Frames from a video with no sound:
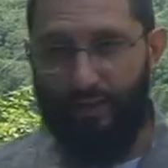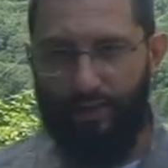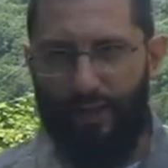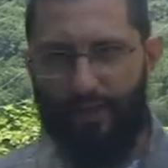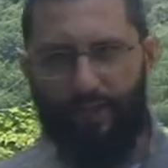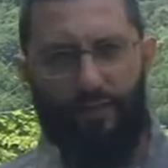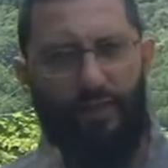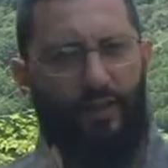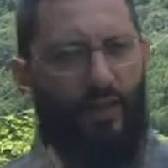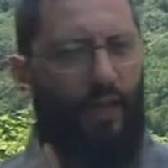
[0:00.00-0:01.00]
illegal
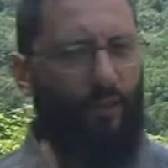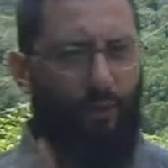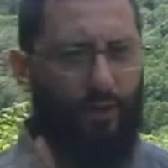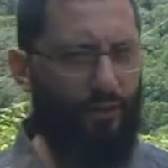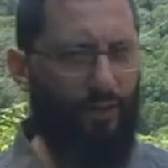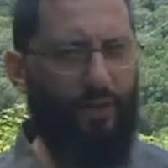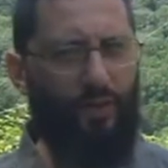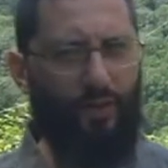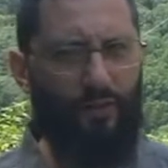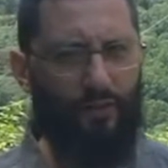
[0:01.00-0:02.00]
activity, I'd want it to be
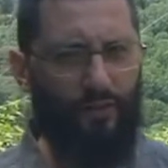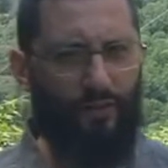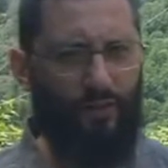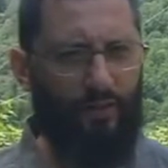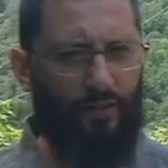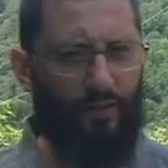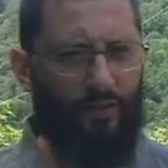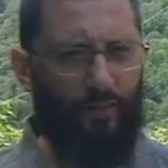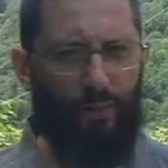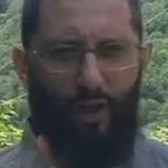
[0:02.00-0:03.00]
dark.
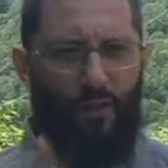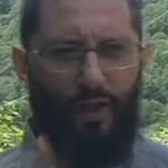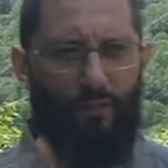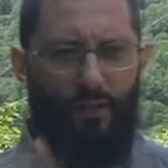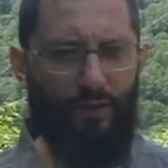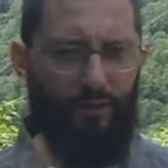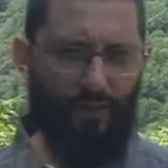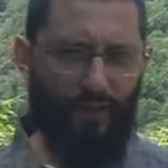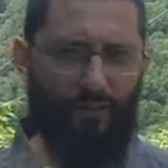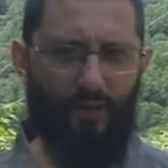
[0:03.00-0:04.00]
But I'm not up here
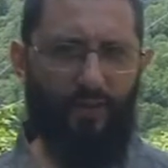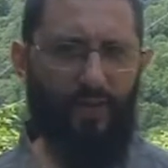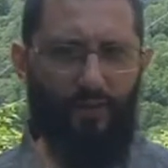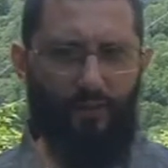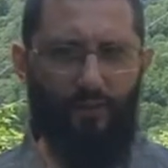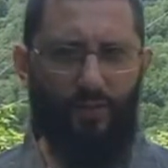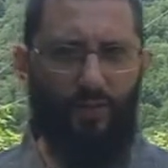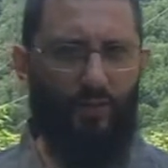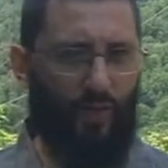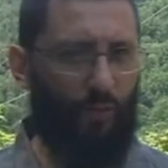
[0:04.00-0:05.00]
doing anything illegal,
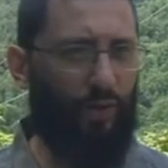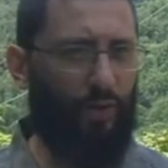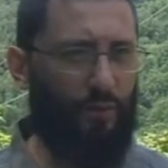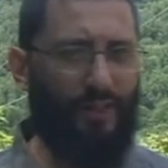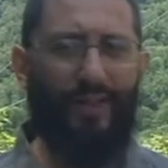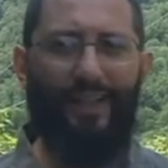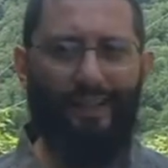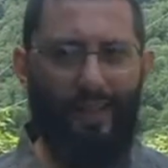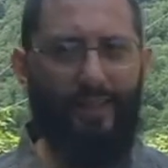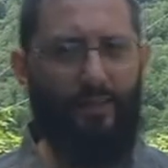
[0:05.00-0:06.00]
so I want it to be
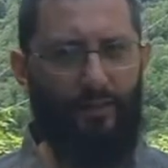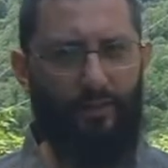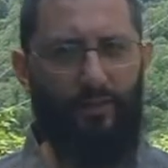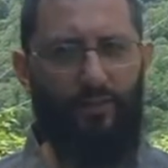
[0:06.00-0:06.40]
light.